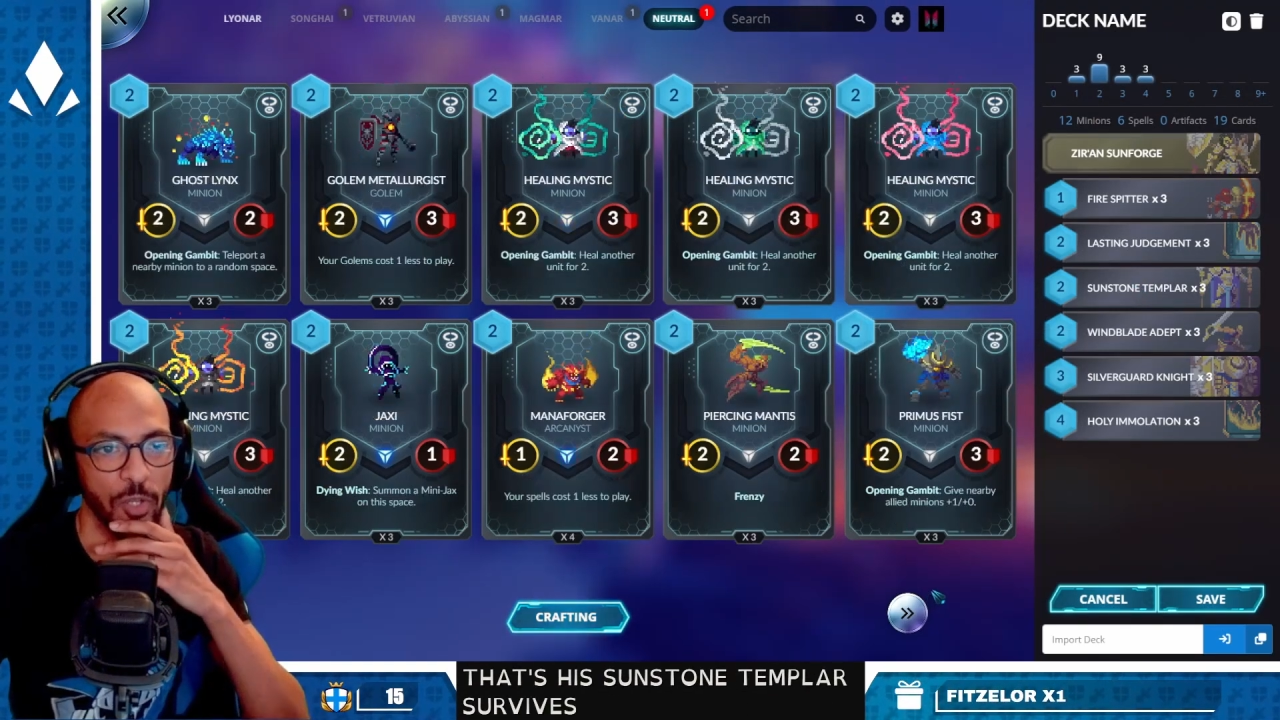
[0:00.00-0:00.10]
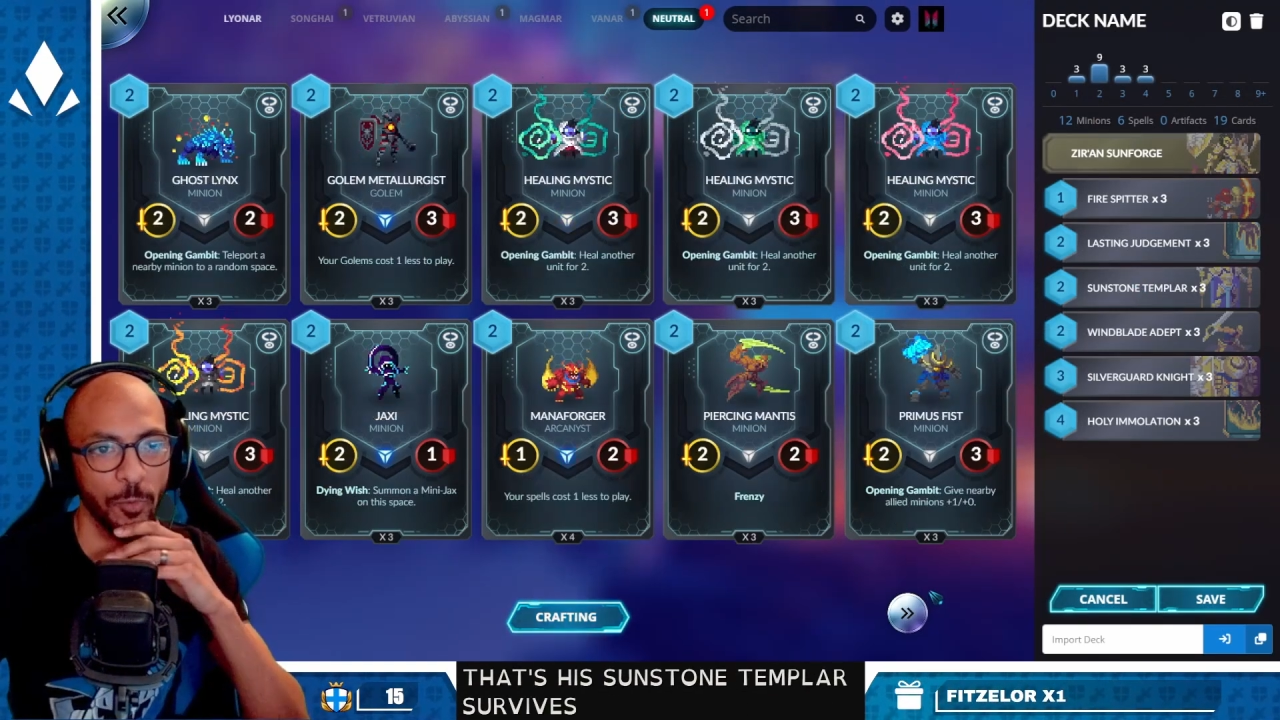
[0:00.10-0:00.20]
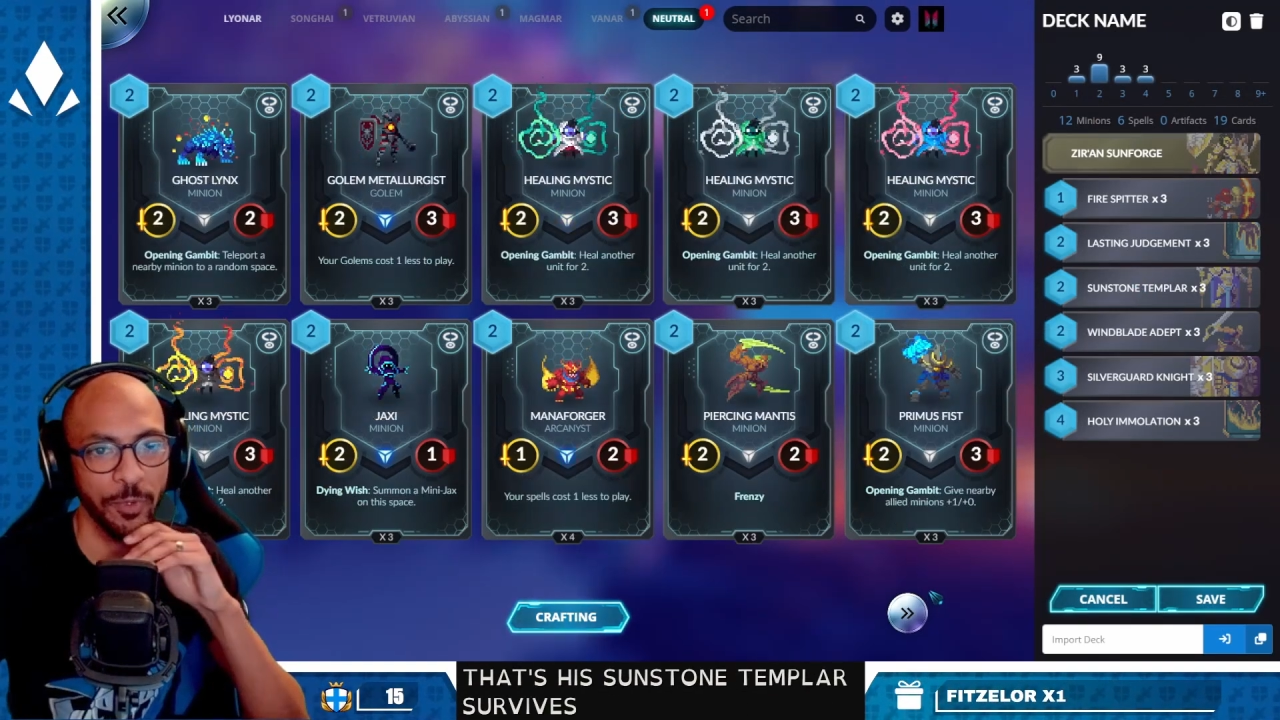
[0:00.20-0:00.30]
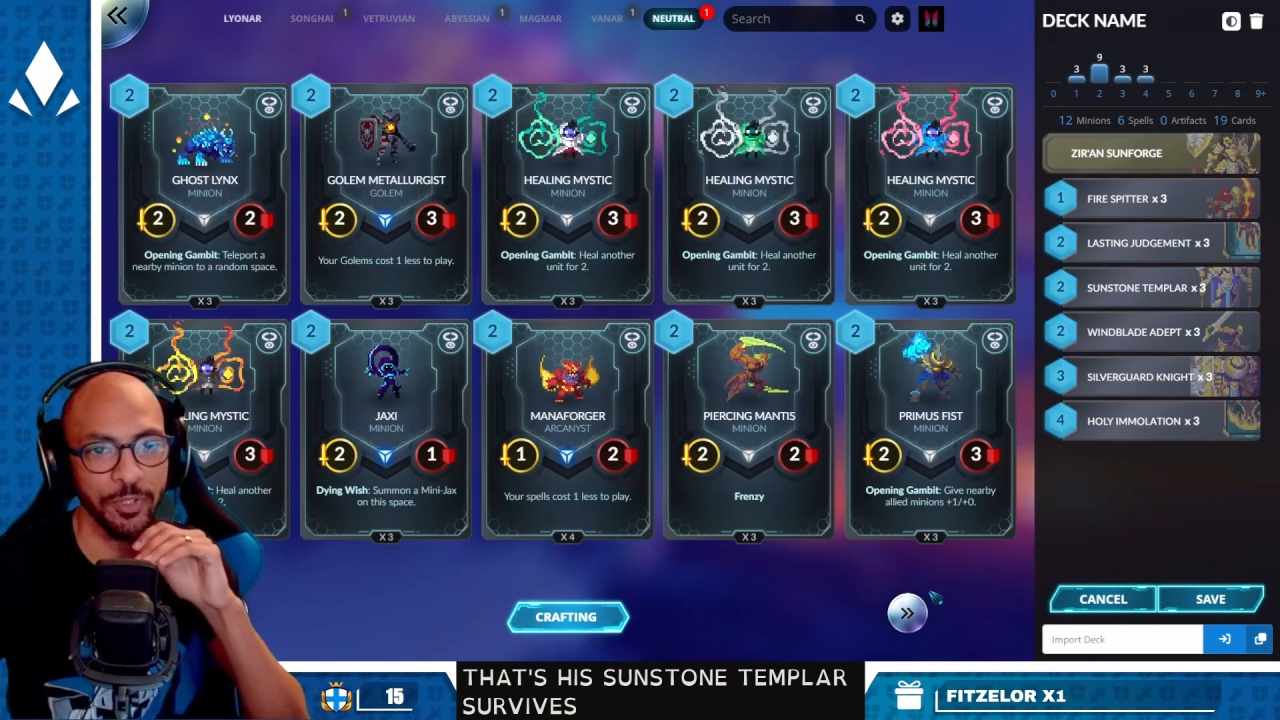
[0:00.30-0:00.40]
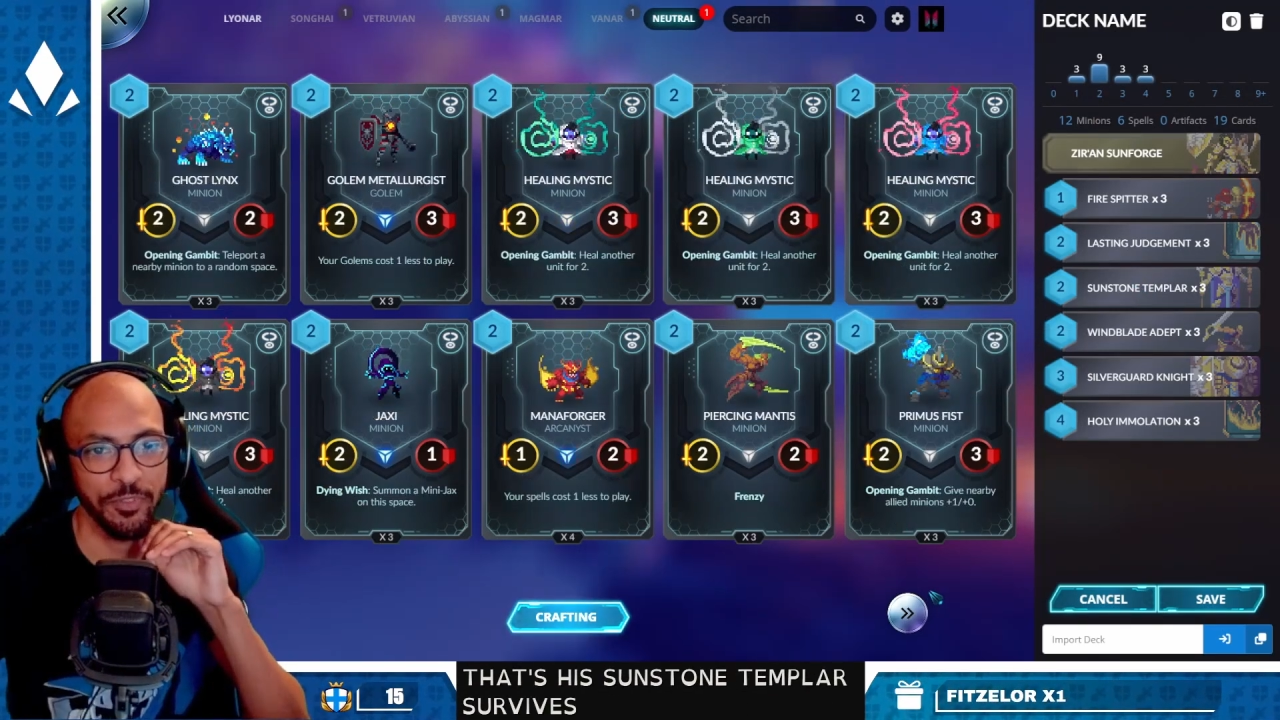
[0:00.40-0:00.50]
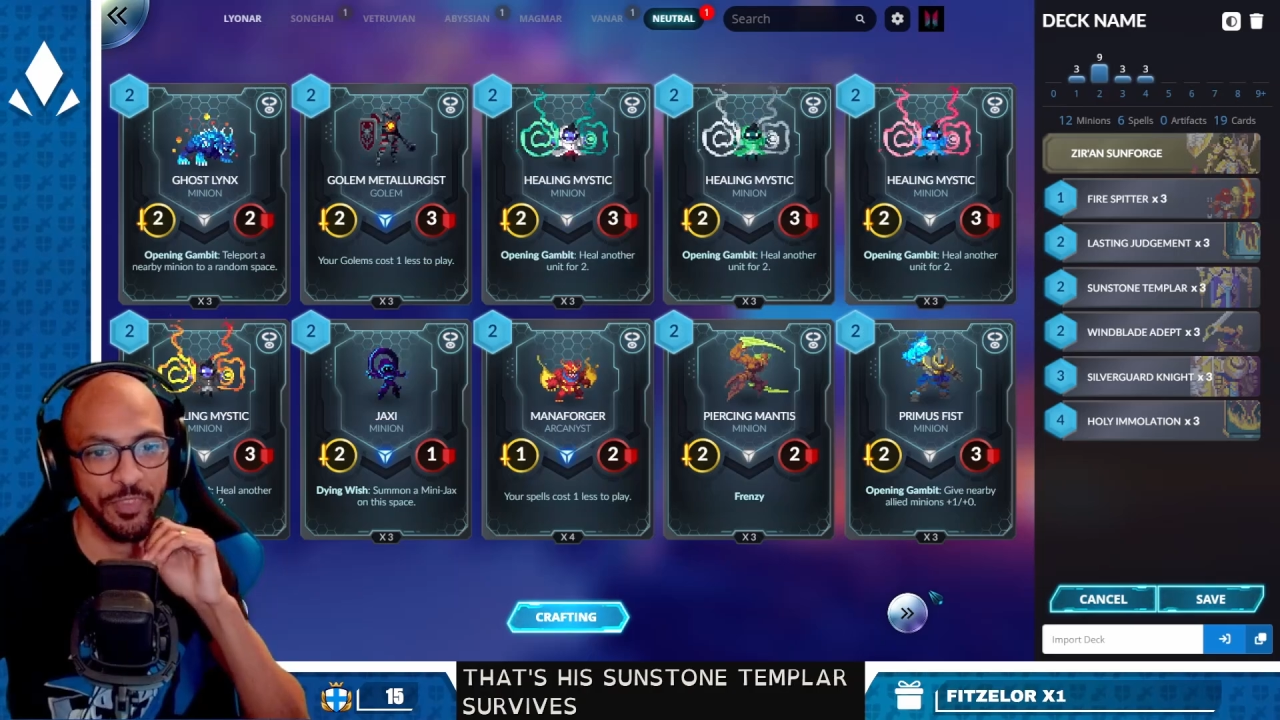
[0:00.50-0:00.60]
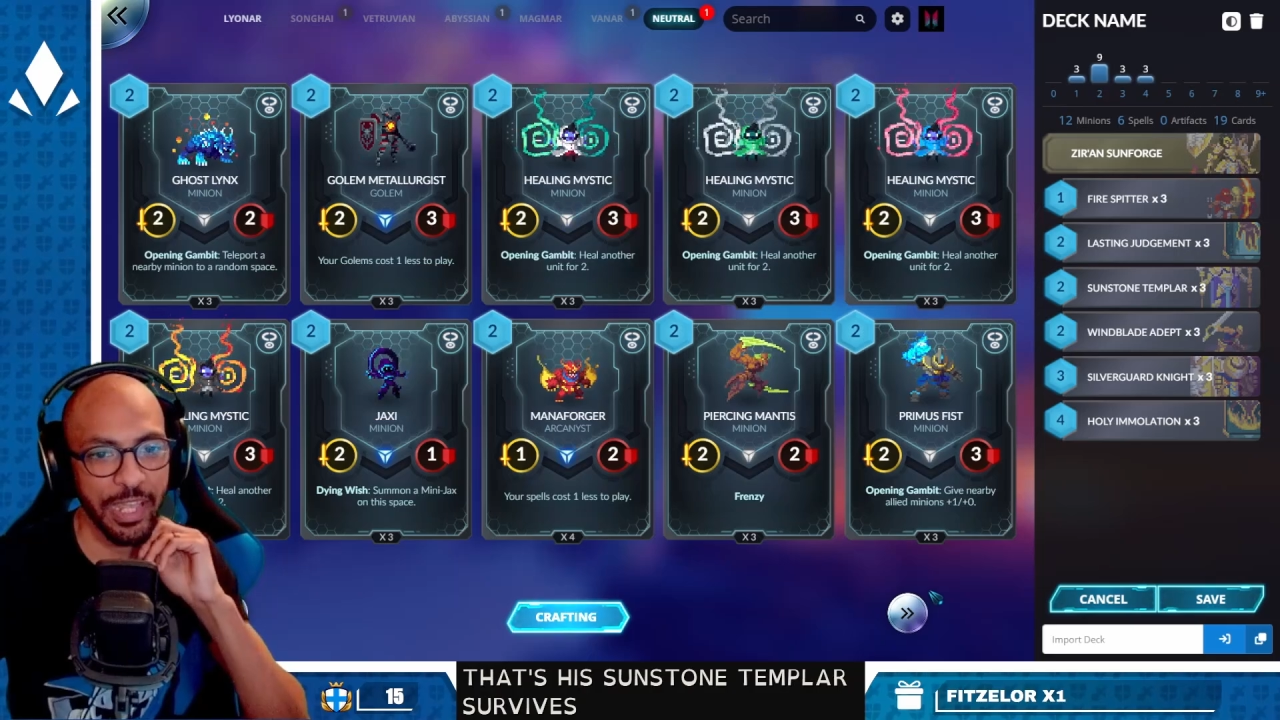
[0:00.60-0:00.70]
wonder if